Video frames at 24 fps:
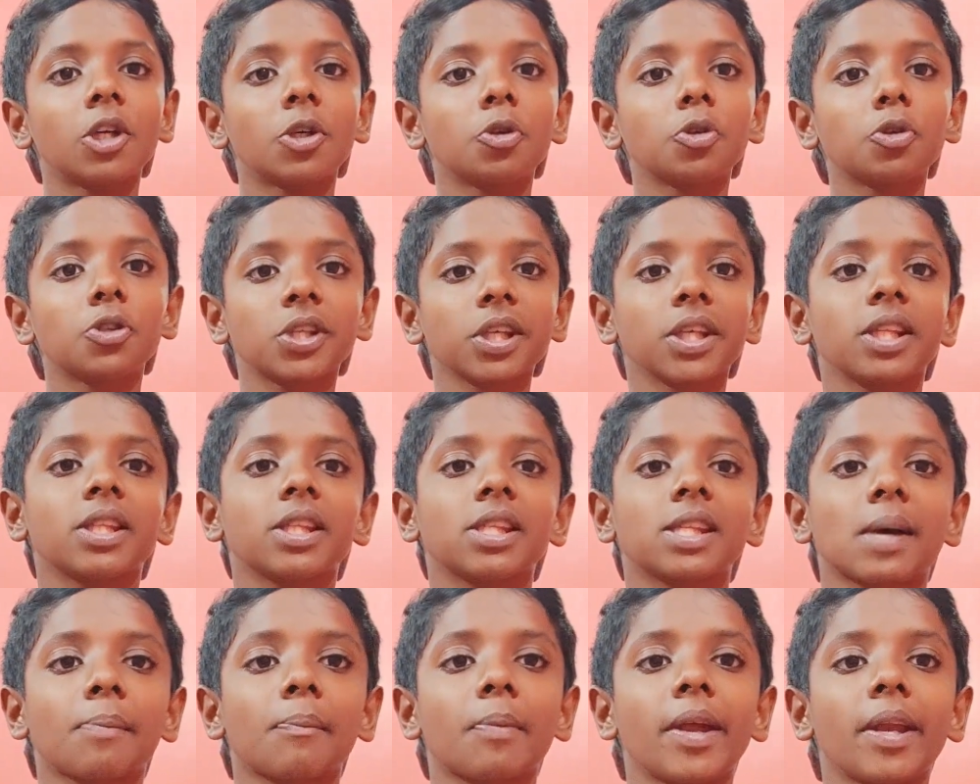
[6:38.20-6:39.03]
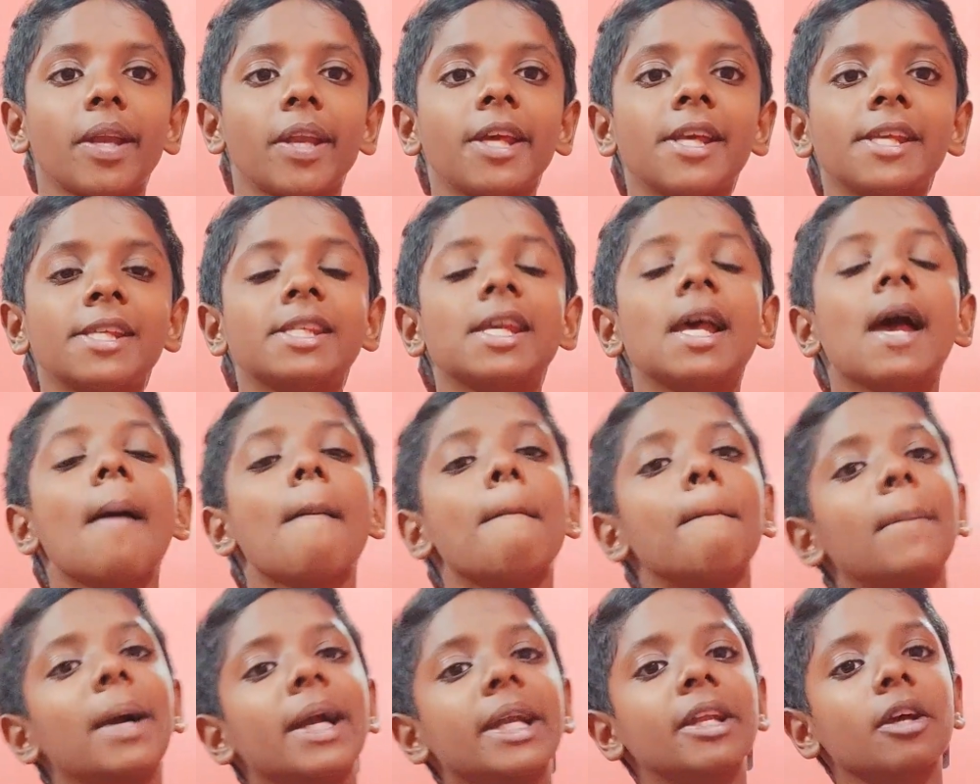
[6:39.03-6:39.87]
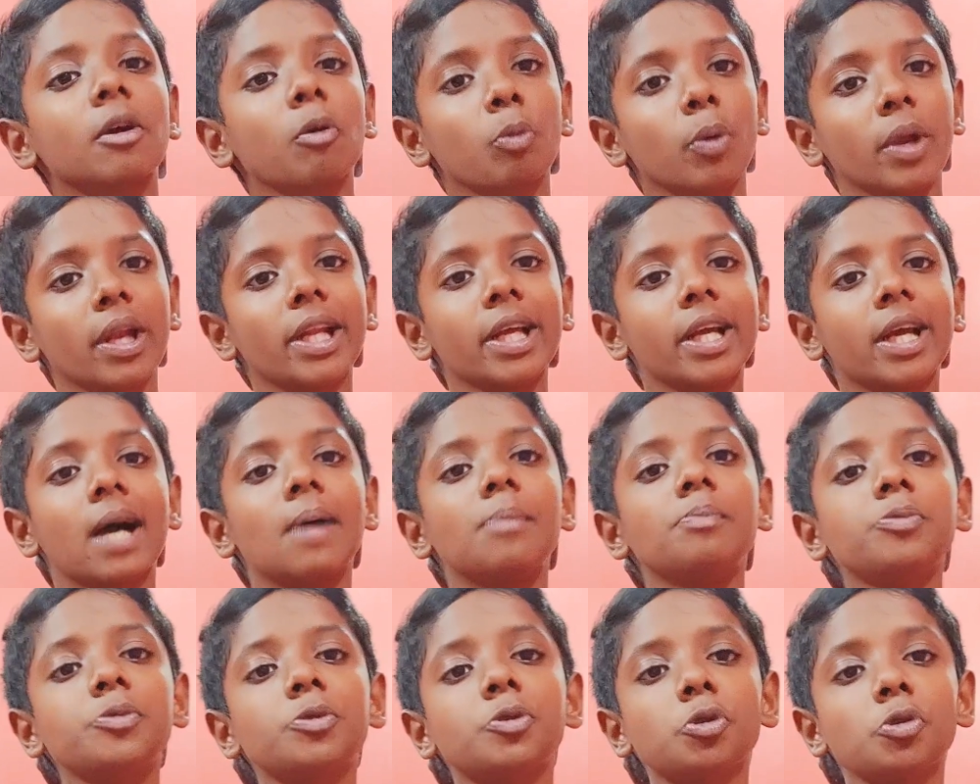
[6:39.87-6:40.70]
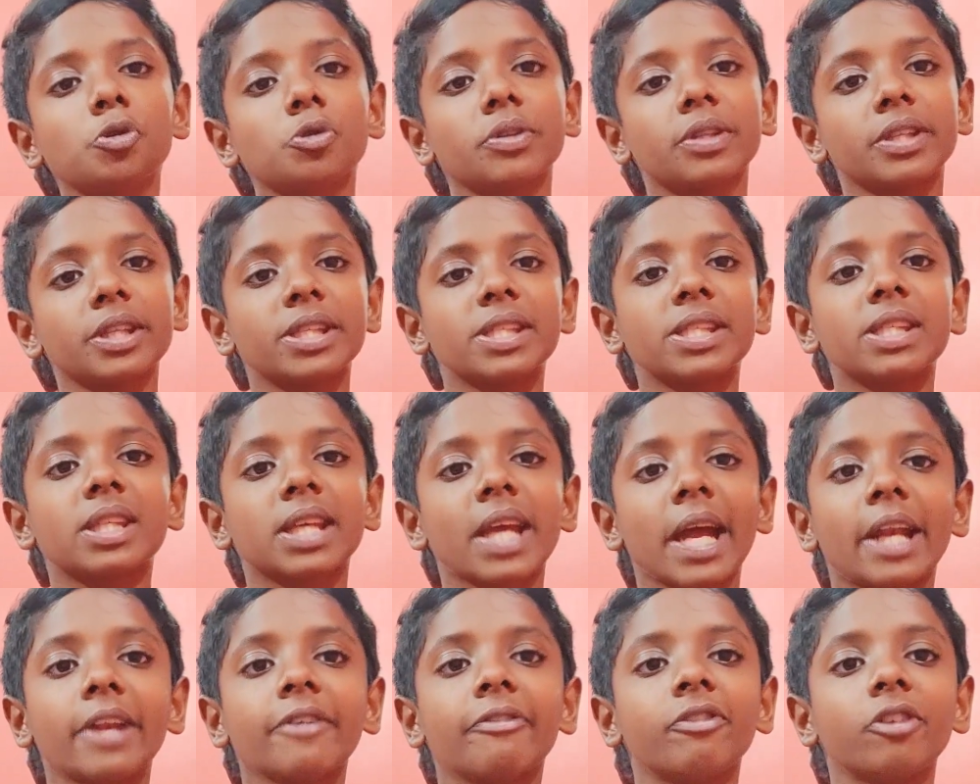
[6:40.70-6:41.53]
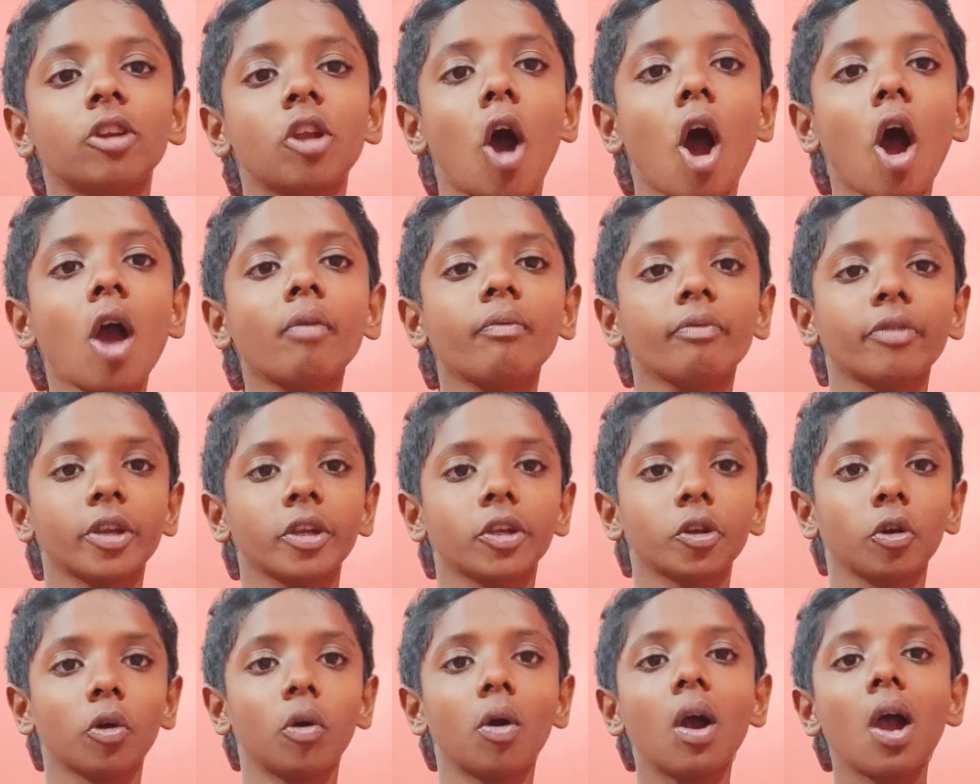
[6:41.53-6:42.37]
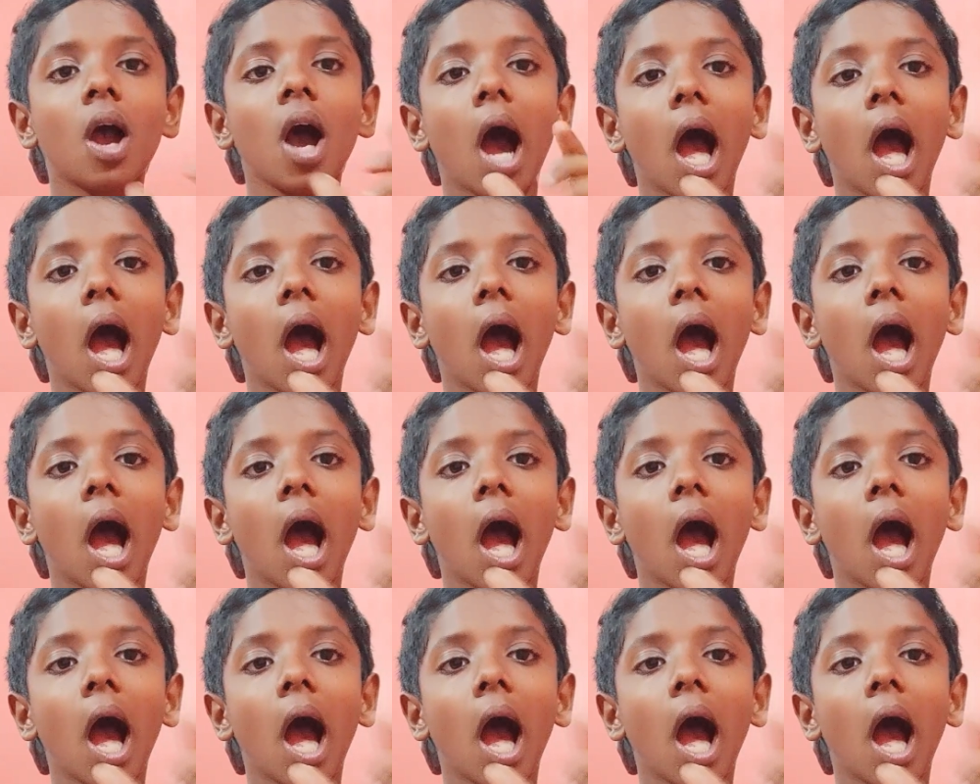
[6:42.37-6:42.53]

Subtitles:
to see the subheadings, but when it comes to this kind of long video,